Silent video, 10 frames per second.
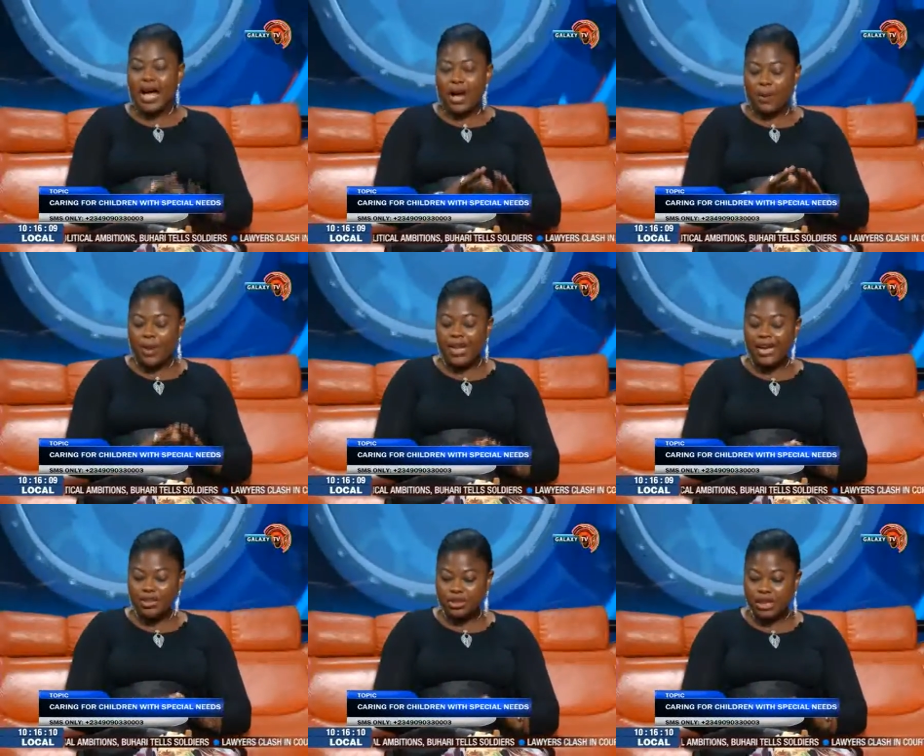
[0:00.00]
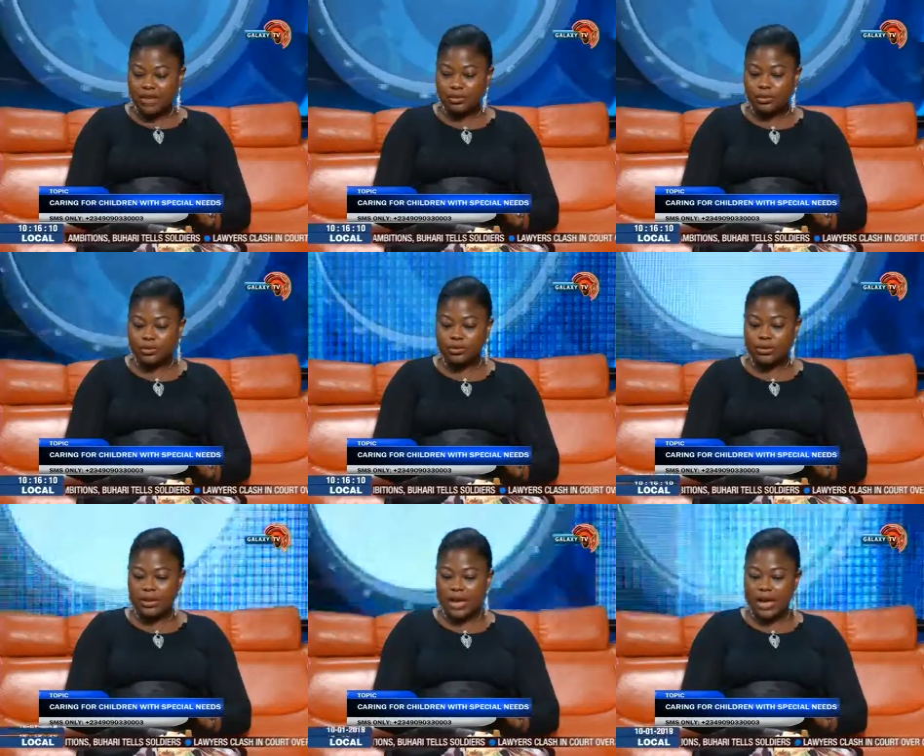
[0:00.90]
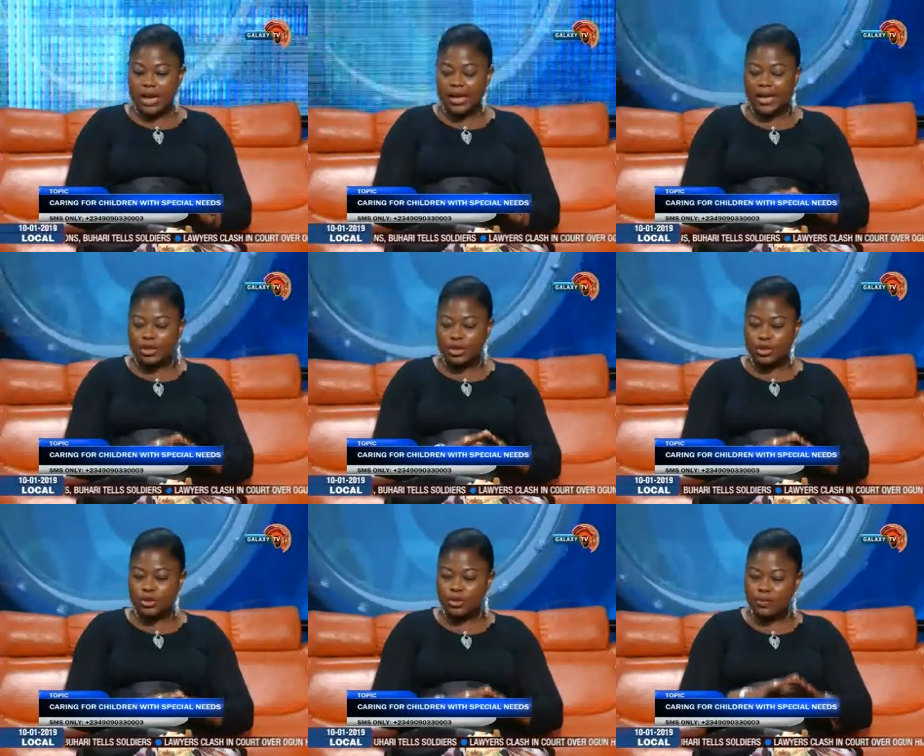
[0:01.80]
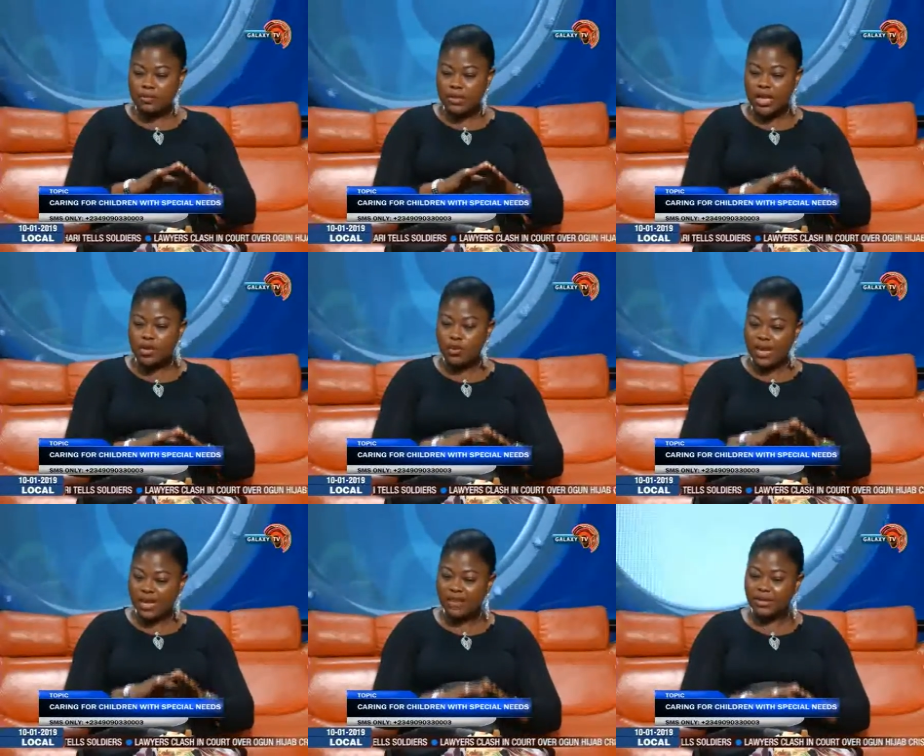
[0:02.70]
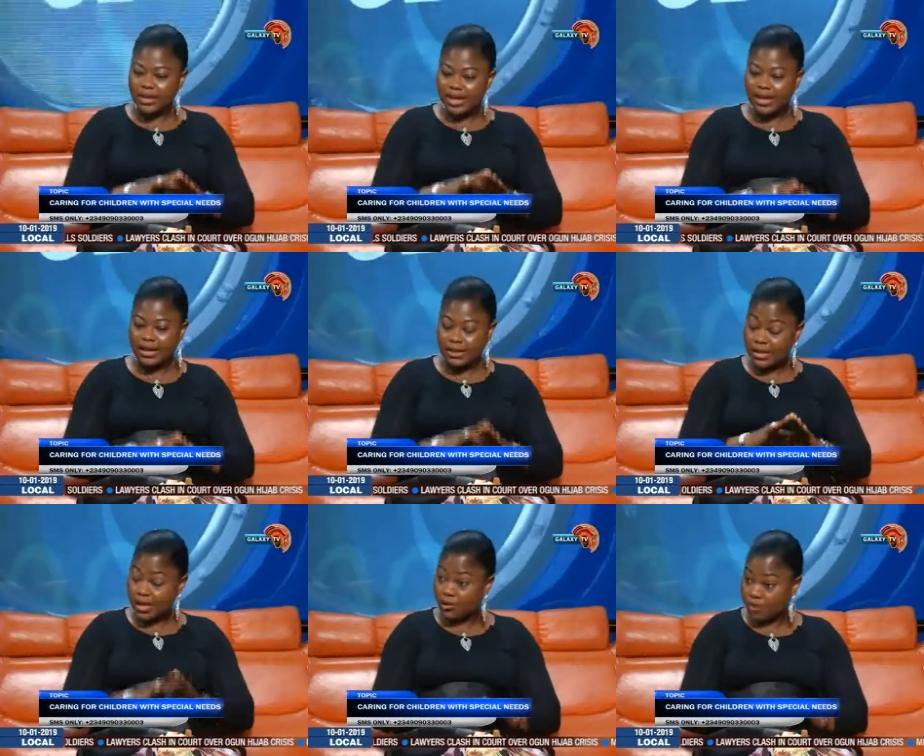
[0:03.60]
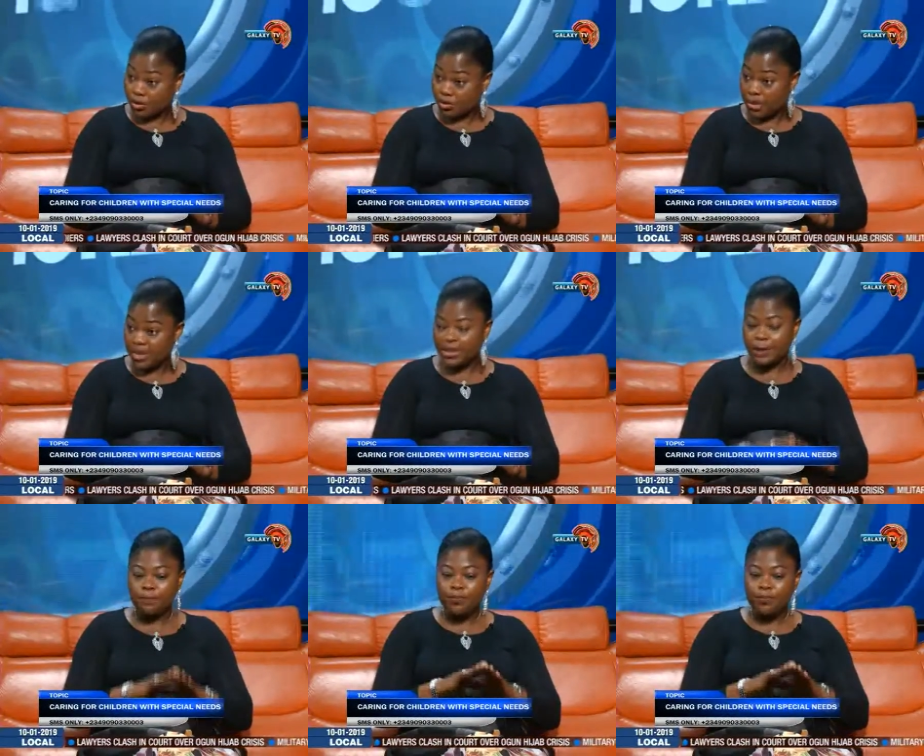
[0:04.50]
When I traveled, and I do not think we have it here, I stand to be corrected.